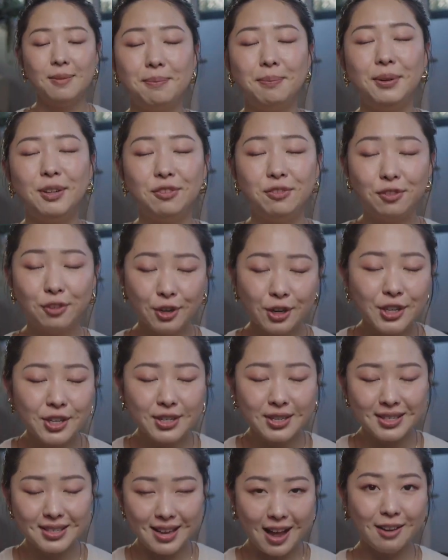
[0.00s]
before
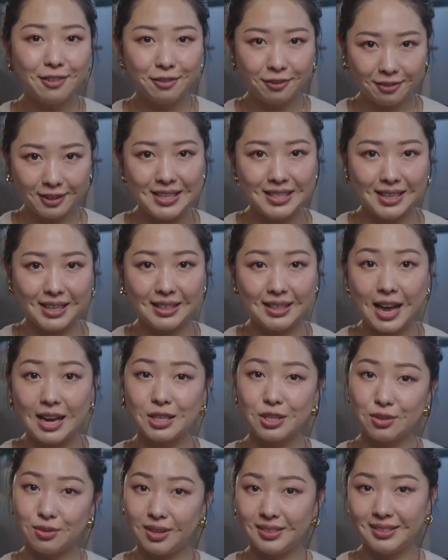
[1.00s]
you start freezing
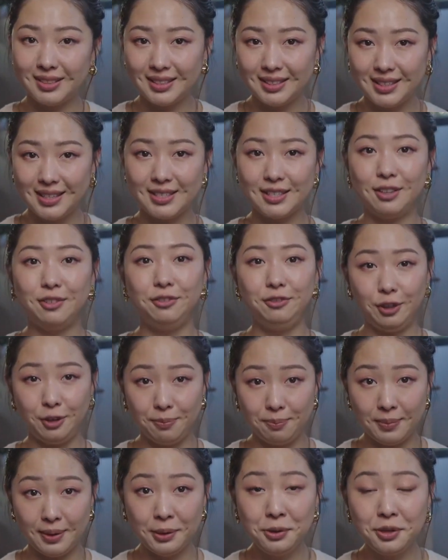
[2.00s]
large quantities of
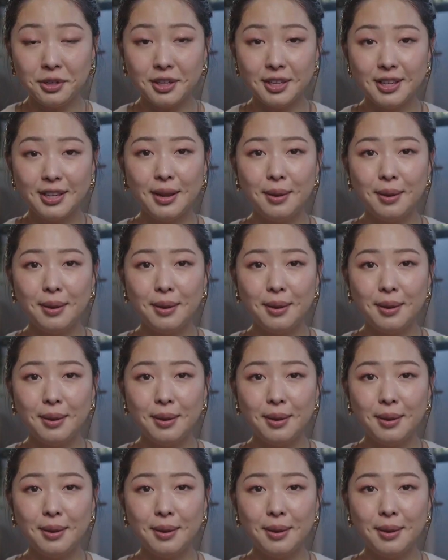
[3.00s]
your milk,